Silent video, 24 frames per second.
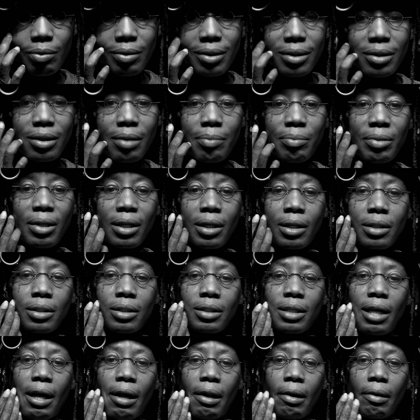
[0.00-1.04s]
was some
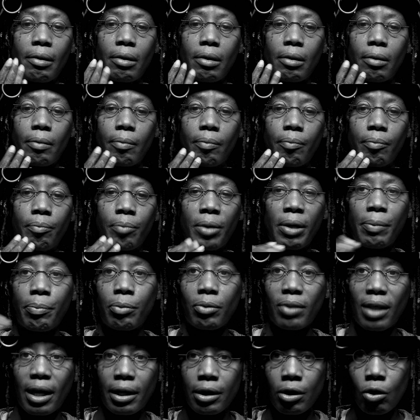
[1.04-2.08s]
things that
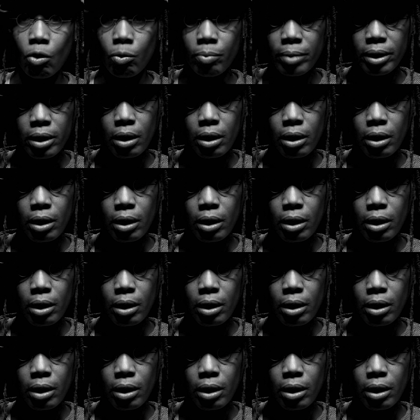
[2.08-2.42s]
people that know me